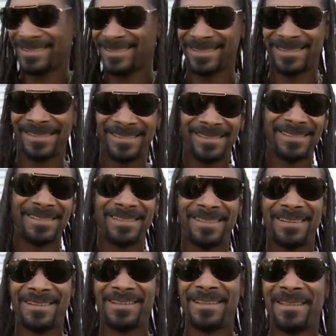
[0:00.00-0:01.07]
How's the
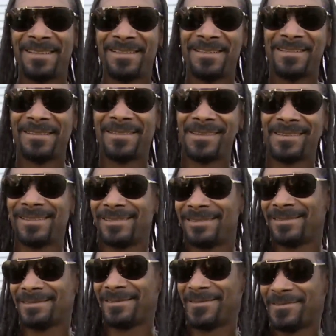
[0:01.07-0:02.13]
hospitality been? Yeah, how's the
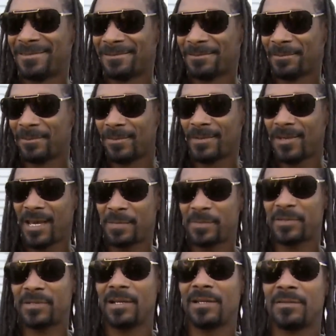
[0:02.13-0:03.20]
hospitality?
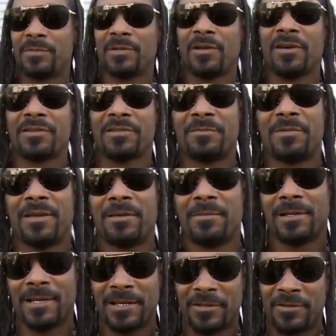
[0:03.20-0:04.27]
Hospitality's been awesome,
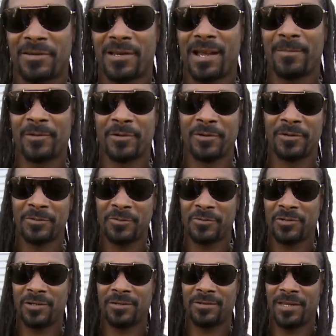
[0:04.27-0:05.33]
baby. I like your camera girl,
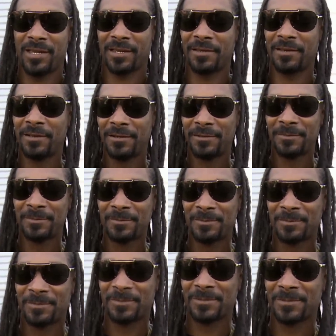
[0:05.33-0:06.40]
too. She's thick.
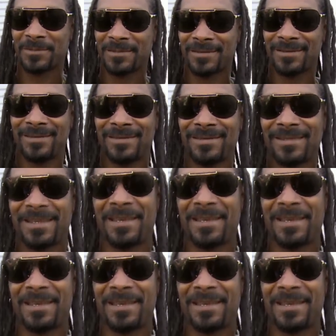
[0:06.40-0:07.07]
Mm-hmm.